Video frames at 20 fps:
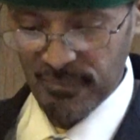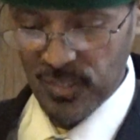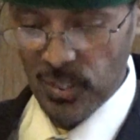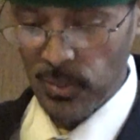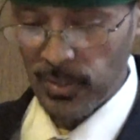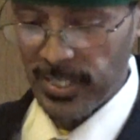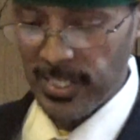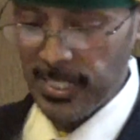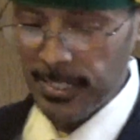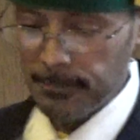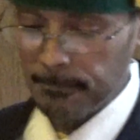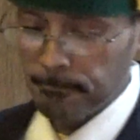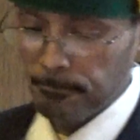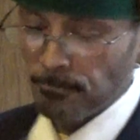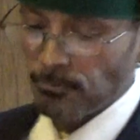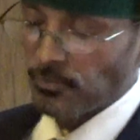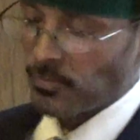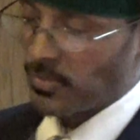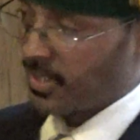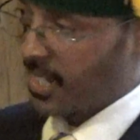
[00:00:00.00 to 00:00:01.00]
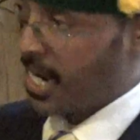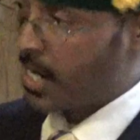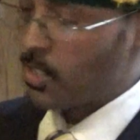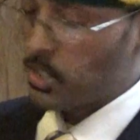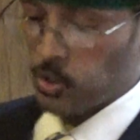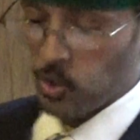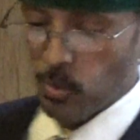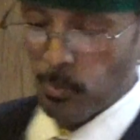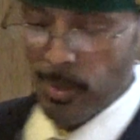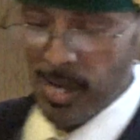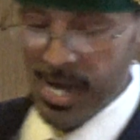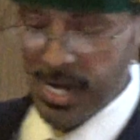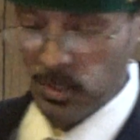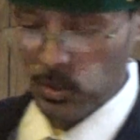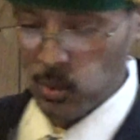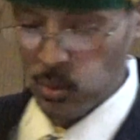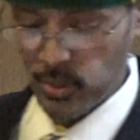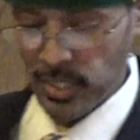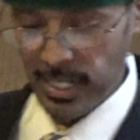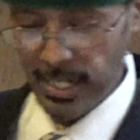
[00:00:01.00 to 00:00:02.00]
Okay? Now let's go
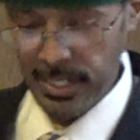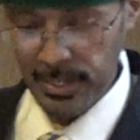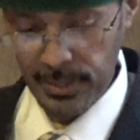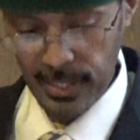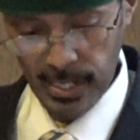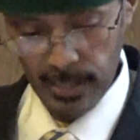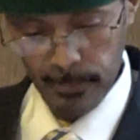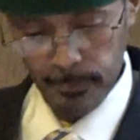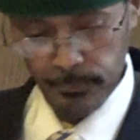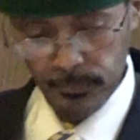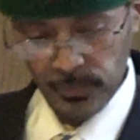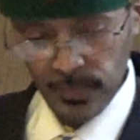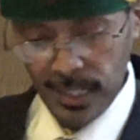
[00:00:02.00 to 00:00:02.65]
back to the area.